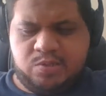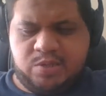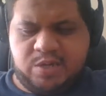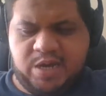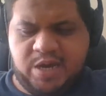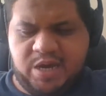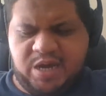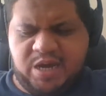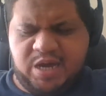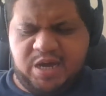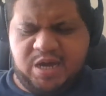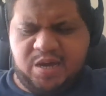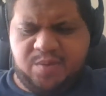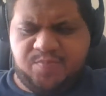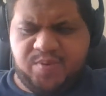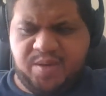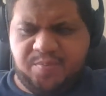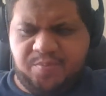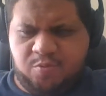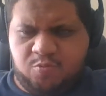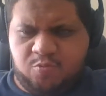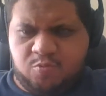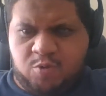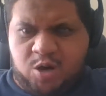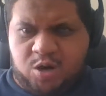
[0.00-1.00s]
Hey
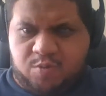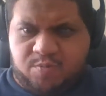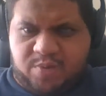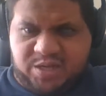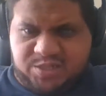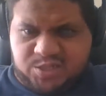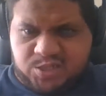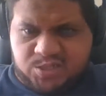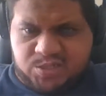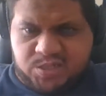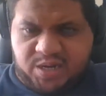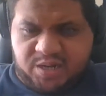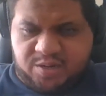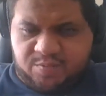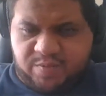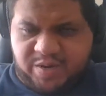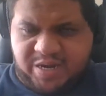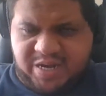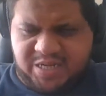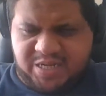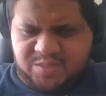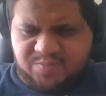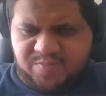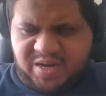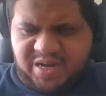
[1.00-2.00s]
people, welcome back to Tech
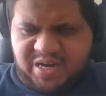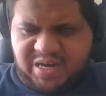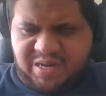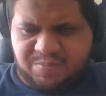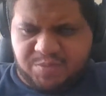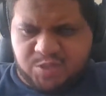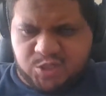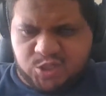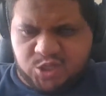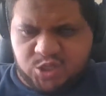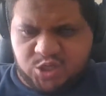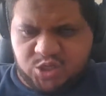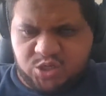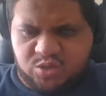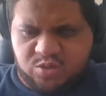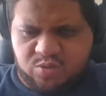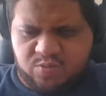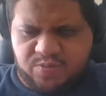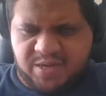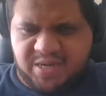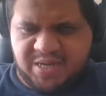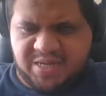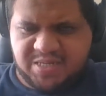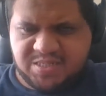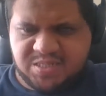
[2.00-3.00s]
Rants. My name is
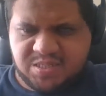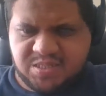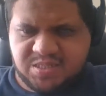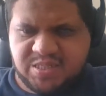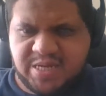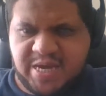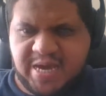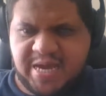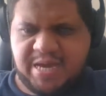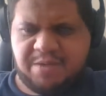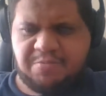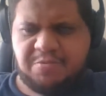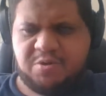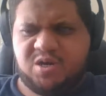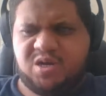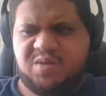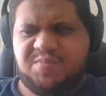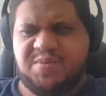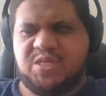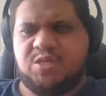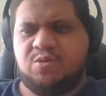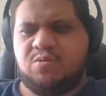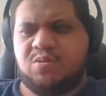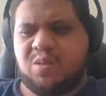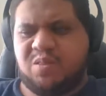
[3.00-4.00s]
Q, and today we're going to be
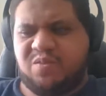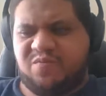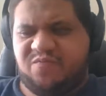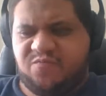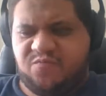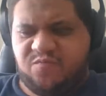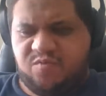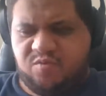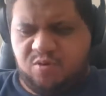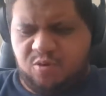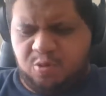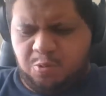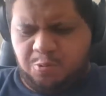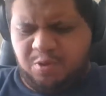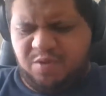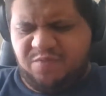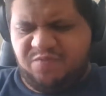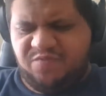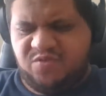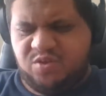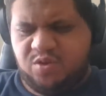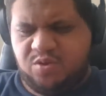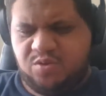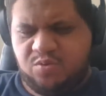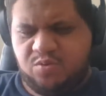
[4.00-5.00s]
doing the full
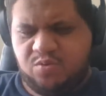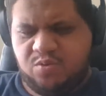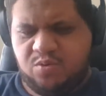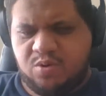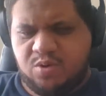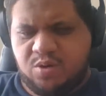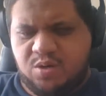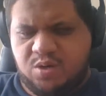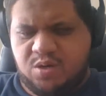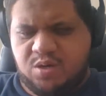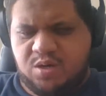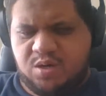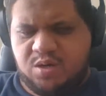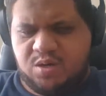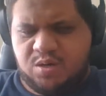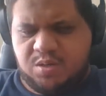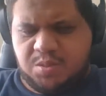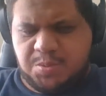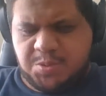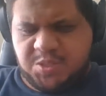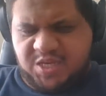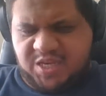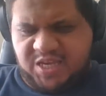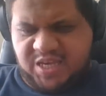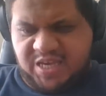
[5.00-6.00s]
review of
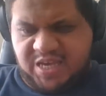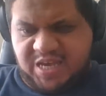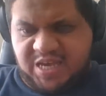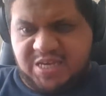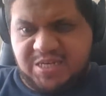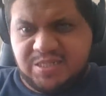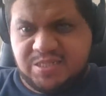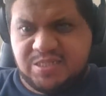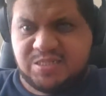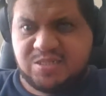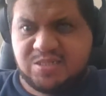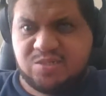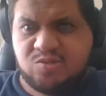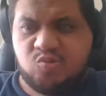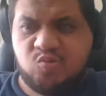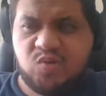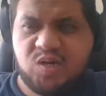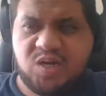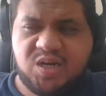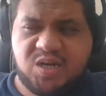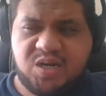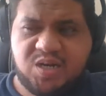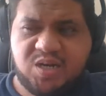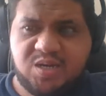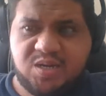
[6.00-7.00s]
the
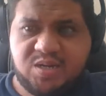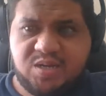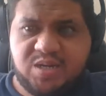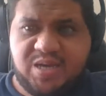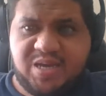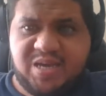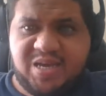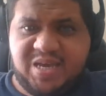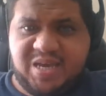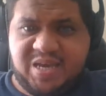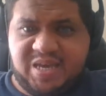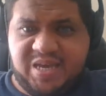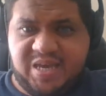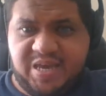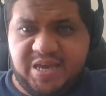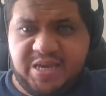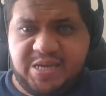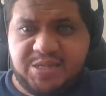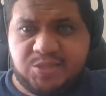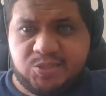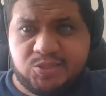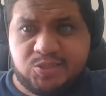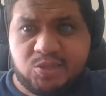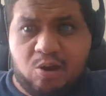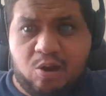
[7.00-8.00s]
Kazuna
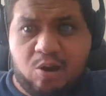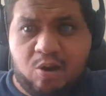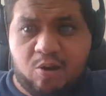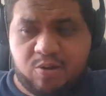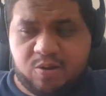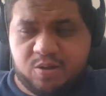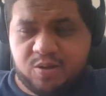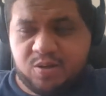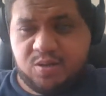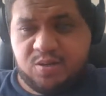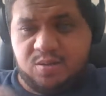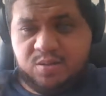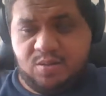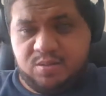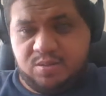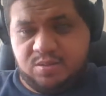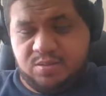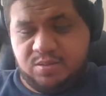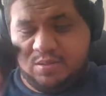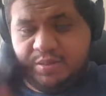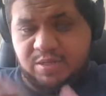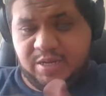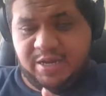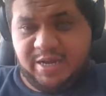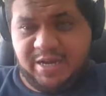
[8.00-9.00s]
etalk.
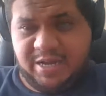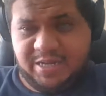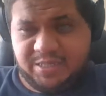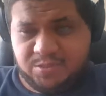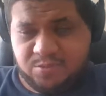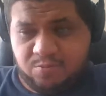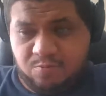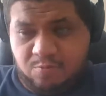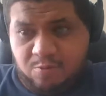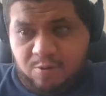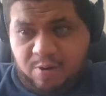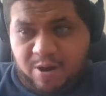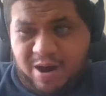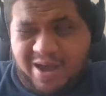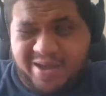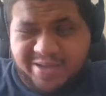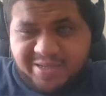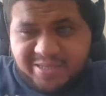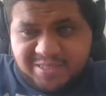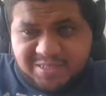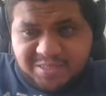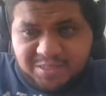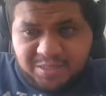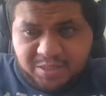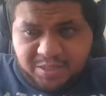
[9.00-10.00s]
That's
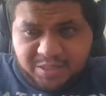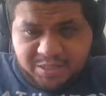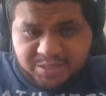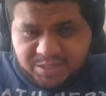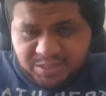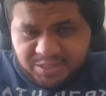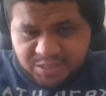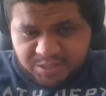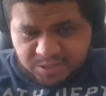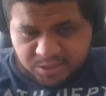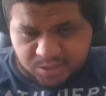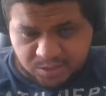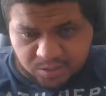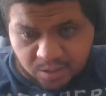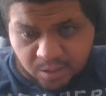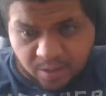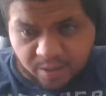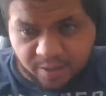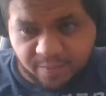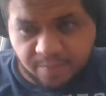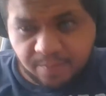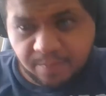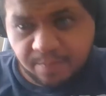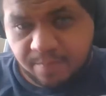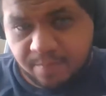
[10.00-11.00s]
right. Let's get
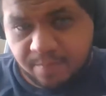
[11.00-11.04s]
started.